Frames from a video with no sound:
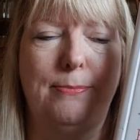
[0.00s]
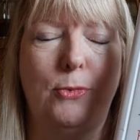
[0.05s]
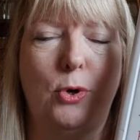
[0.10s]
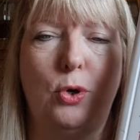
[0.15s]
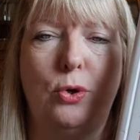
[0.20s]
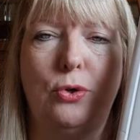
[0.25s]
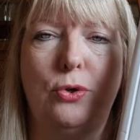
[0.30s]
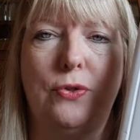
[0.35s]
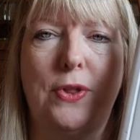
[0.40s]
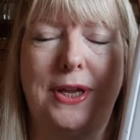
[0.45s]

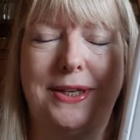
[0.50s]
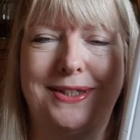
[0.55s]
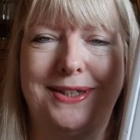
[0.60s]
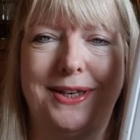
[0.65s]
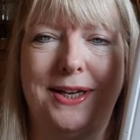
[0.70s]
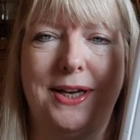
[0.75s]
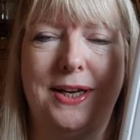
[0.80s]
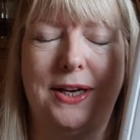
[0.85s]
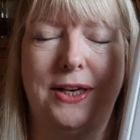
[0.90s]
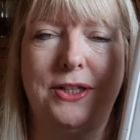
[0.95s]
or that's in
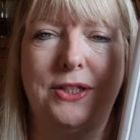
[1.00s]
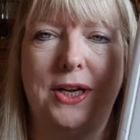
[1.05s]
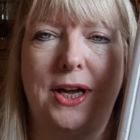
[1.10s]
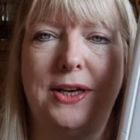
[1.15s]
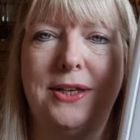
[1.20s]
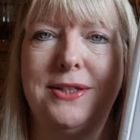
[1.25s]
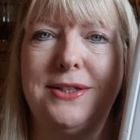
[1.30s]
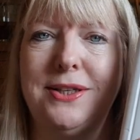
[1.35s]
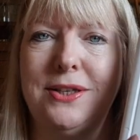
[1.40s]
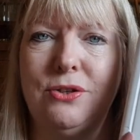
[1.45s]
English,
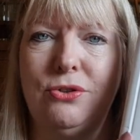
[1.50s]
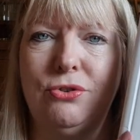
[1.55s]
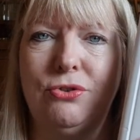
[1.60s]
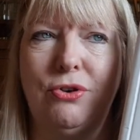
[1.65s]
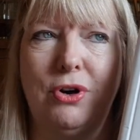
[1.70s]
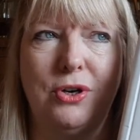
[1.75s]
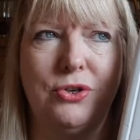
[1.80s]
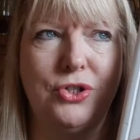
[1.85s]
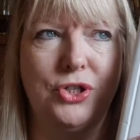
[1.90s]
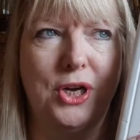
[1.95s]
and a single
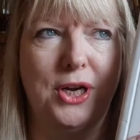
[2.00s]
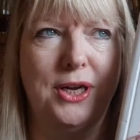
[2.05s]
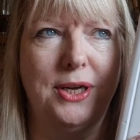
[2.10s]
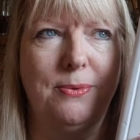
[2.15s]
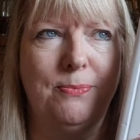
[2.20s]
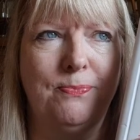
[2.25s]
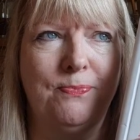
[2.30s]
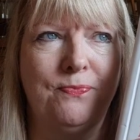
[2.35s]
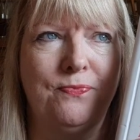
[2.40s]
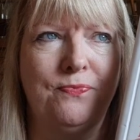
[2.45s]
crochet
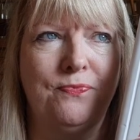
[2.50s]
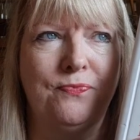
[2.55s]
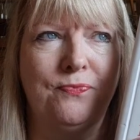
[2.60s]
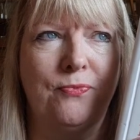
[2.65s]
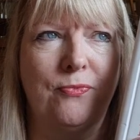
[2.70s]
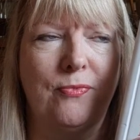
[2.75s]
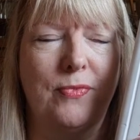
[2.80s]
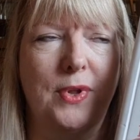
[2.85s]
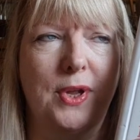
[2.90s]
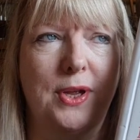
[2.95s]

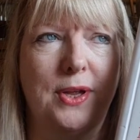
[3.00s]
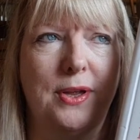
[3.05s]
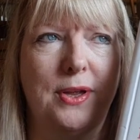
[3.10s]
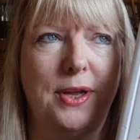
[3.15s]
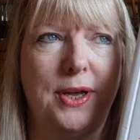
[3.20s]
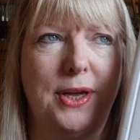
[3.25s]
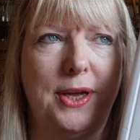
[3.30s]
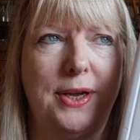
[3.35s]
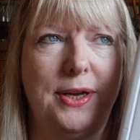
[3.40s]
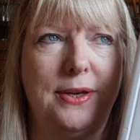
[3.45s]

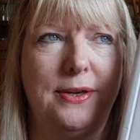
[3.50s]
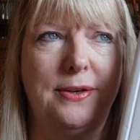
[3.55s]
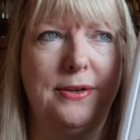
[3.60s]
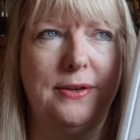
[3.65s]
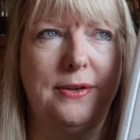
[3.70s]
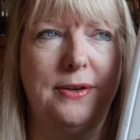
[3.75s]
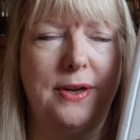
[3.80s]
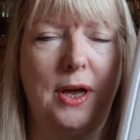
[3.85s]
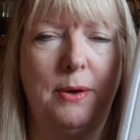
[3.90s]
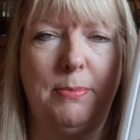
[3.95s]

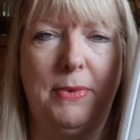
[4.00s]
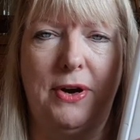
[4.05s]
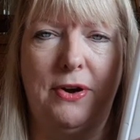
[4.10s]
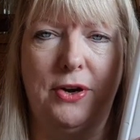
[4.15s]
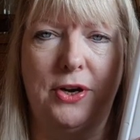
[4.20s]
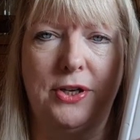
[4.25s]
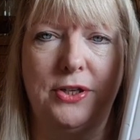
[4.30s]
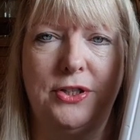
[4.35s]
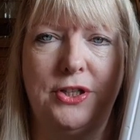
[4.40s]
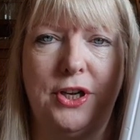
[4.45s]
in
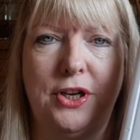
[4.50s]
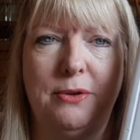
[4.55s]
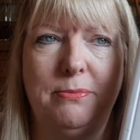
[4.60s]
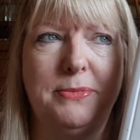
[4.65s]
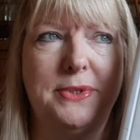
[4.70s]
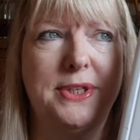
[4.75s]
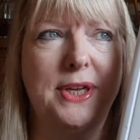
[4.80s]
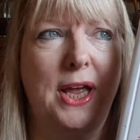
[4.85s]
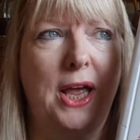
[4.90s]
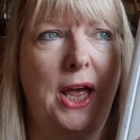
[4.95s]
American
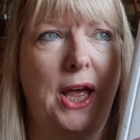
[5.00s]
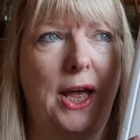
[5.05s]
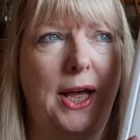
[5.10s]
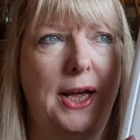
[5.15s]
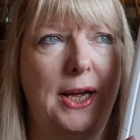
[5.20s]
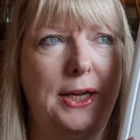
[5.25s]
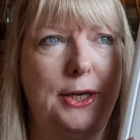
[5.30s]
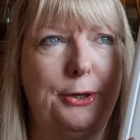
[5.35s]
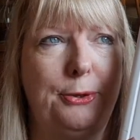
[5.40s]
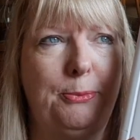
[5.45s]
terms.
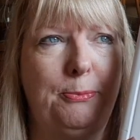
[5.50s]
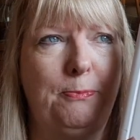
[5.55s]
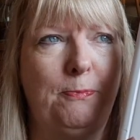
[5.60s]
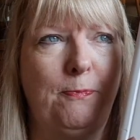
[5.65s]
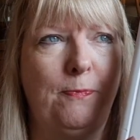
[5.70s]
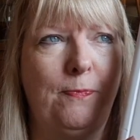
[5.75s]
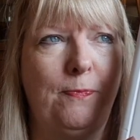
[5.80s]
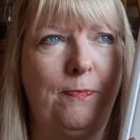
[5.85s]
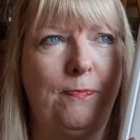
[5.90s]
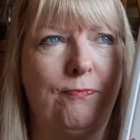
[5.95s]
I
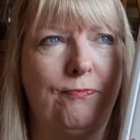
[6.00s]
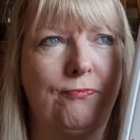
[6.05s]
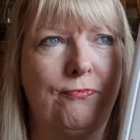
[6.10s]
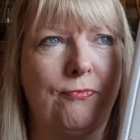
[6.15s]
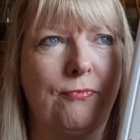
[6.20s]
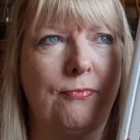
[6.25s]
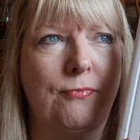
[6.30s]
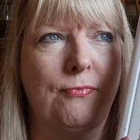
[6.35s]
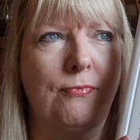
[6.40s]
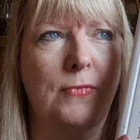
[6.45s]

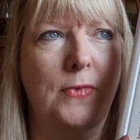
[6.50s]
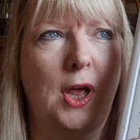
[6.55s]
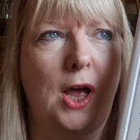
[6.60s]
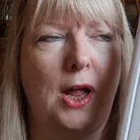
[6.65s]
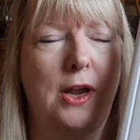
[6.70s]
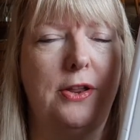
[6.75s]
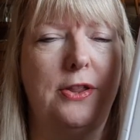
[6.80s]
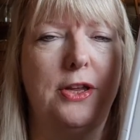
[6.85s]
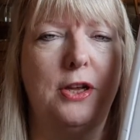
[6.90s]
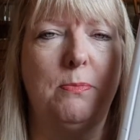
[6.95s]

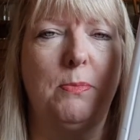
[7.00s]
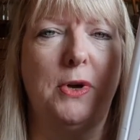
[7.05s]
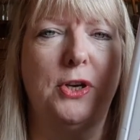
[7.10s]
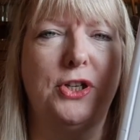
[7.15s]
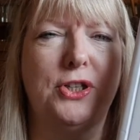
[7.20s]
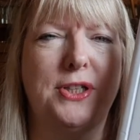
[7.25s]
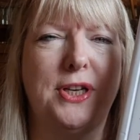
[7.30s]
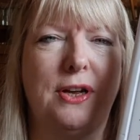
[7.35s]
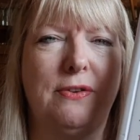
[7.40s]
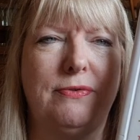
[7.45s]
think you might
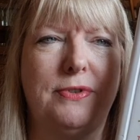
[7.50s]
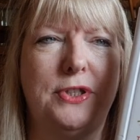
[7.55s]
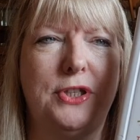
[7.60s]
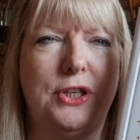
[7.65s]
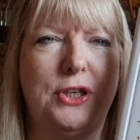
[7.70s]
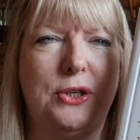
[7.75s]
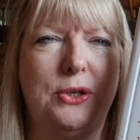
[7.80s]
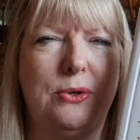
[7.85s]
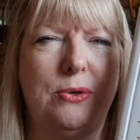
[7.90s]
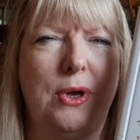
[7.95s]
just have
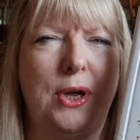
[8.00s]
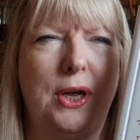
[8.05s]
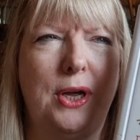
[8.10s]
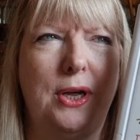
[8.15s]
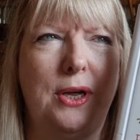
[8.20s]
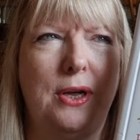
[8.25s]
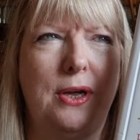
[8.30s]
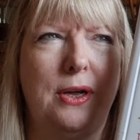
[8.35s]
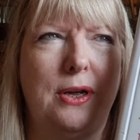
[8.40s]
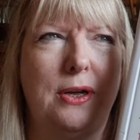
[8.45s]
to
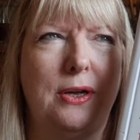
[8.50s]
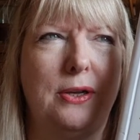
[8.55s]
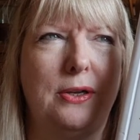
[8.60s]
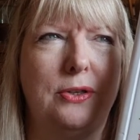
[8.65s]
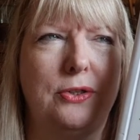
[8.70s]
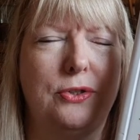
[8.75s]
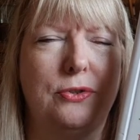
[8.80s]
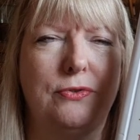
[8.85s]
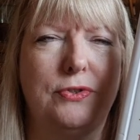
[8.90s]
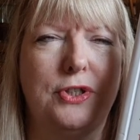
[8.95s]

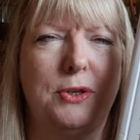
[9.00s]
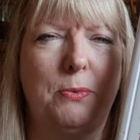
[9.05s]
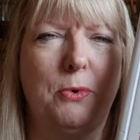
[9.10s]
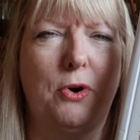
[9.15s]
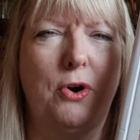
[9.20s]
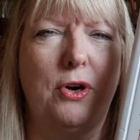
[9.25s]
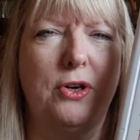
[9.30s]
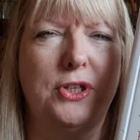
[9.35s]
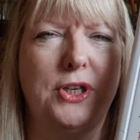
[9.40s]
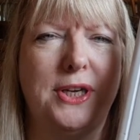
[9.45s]
sort of double
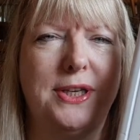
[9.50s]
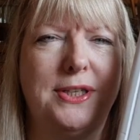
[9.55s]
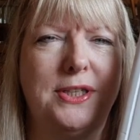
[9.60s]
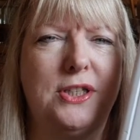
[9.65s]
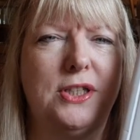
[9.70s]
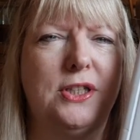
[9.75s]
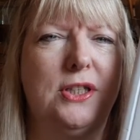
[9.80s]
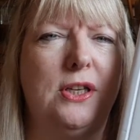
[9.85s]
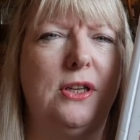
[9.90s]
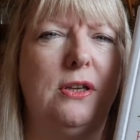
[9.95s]
crochet
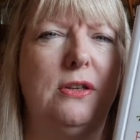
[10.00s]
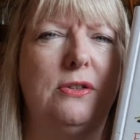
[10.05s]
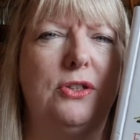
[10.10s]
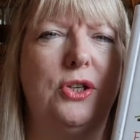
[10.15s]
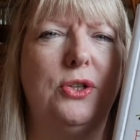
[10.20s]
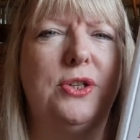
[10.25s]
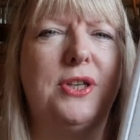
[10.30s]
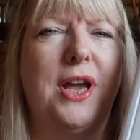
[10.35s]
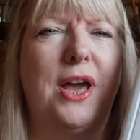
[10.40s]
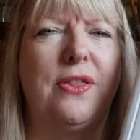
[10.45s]

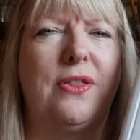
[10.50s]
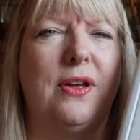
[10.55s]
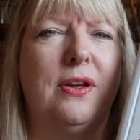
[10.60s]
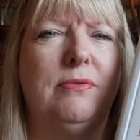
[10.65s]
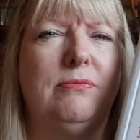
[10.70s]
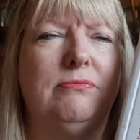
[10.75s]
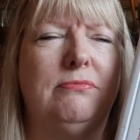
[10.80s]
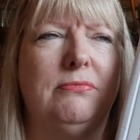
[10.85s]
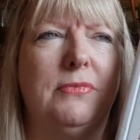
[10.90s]
2 together